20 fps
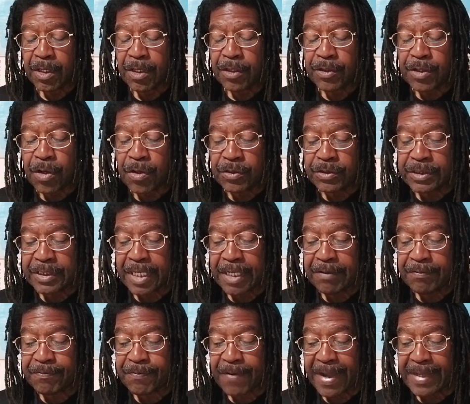
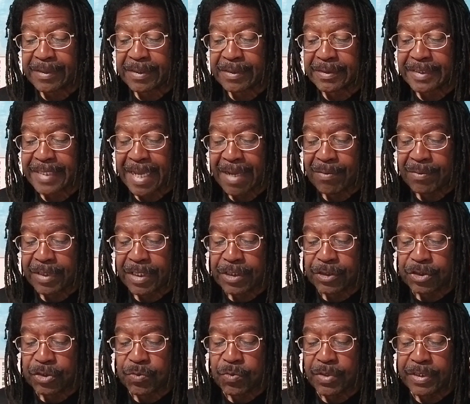Thursday, Franklin County
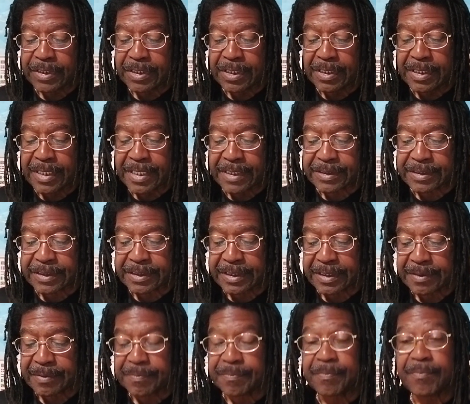joined the list.
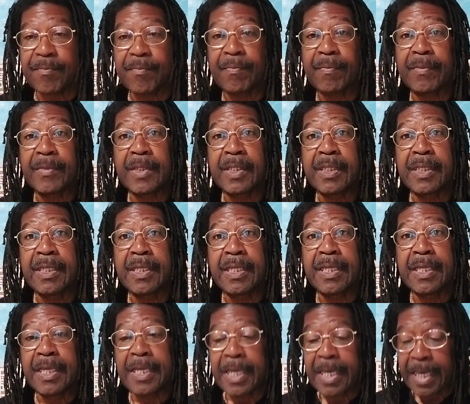
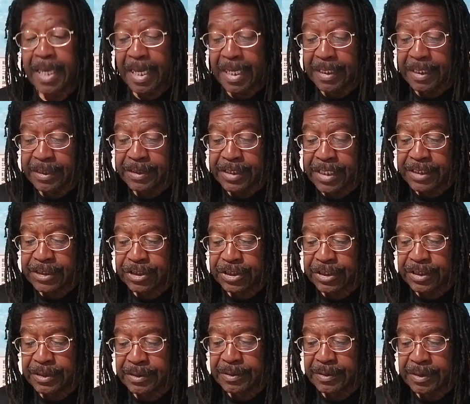In
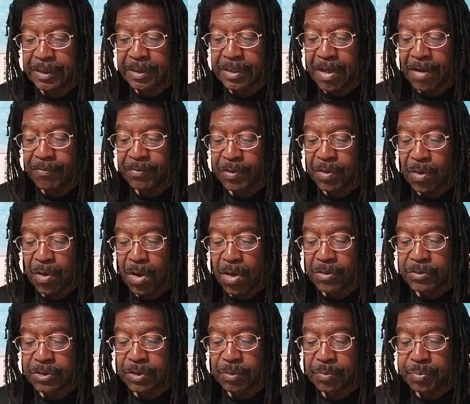addition, the governor
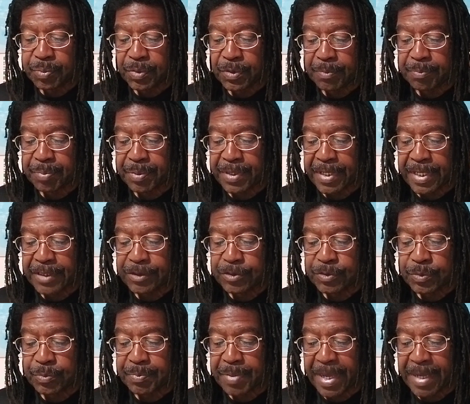also put pen
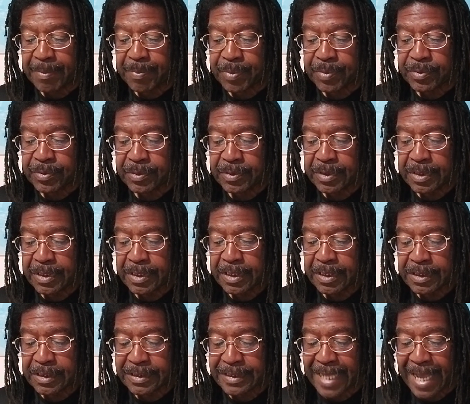to paper
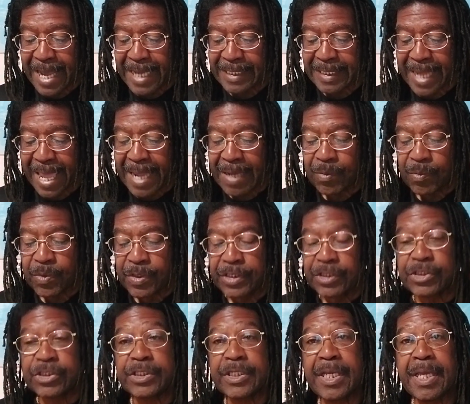to sign
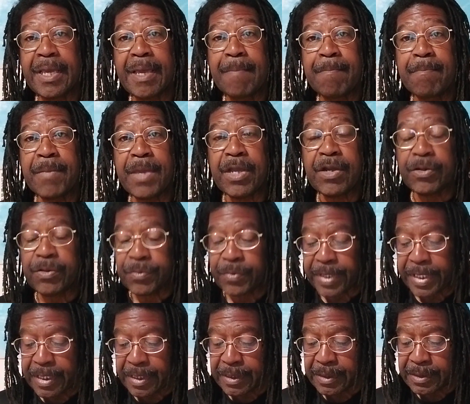language
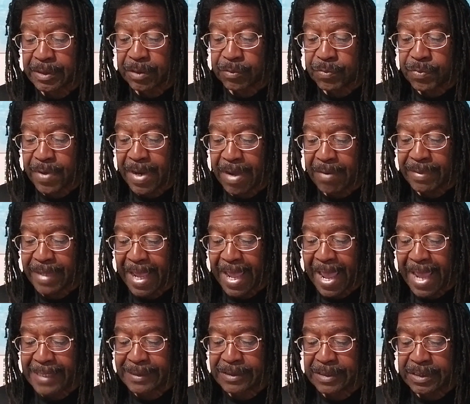mirroring the Crown
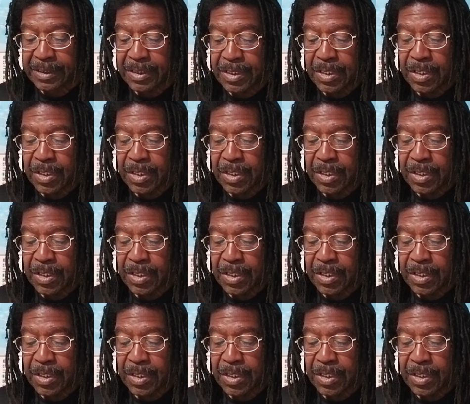Act,